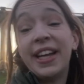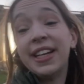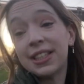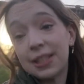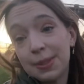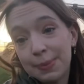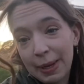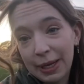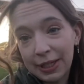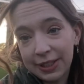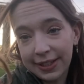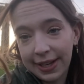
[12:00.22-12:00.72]
it's
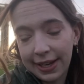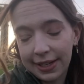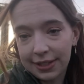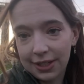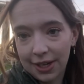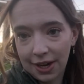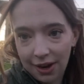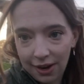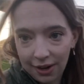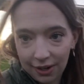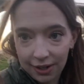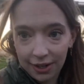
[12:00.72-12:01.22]
about to get
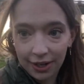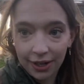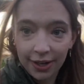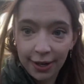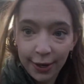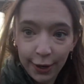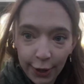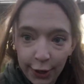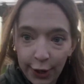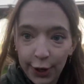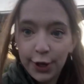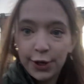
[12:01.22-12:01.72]
dark.
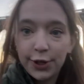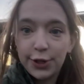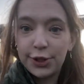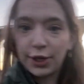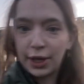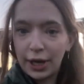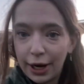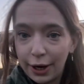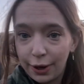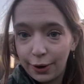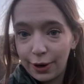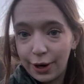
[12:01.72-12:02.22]

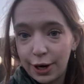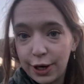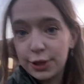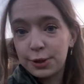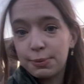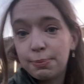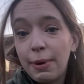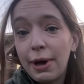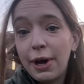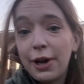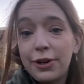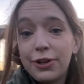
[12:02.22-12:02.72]
So as
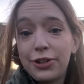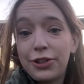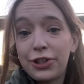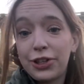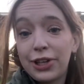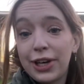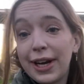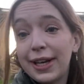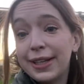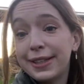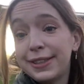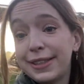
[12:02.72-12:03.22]
much
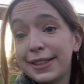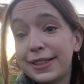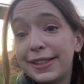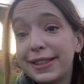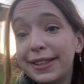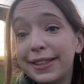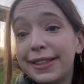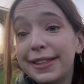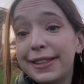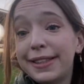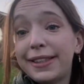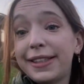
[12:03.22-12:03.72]
as this
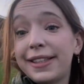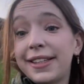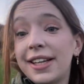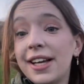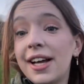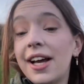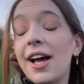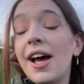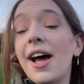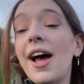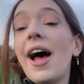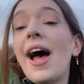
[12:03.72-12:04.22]
is
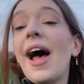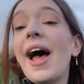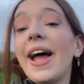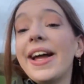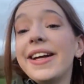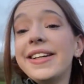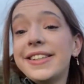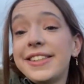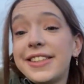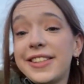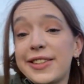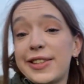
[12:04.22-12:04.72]
a
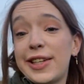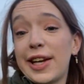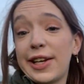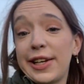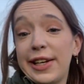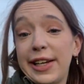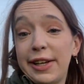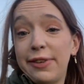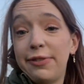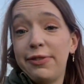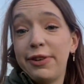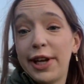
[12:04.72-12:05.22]

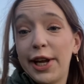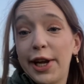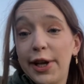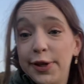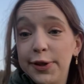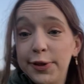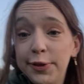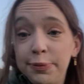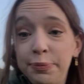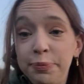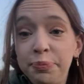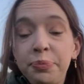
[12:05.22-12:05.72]
stunning view,
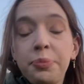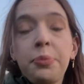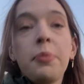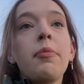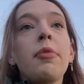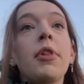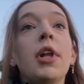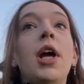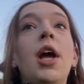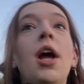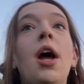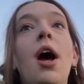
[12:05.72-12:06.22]

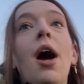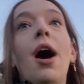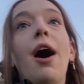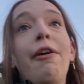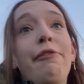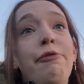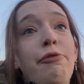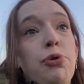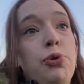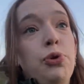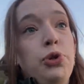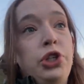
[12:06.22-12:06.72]

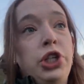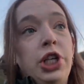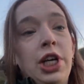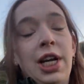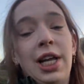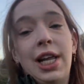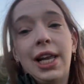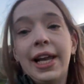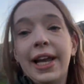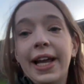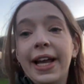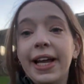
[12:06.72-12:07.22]

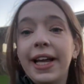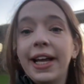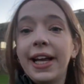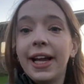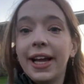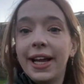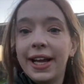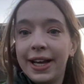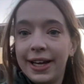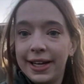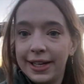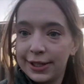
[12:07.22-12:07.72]
unfortunately
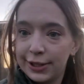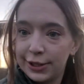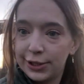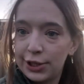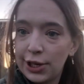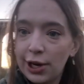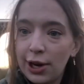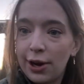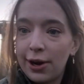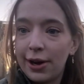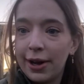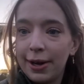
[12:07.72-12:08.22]
it is
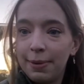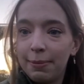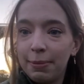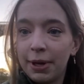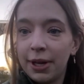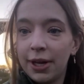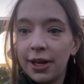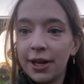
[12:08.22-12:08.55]
time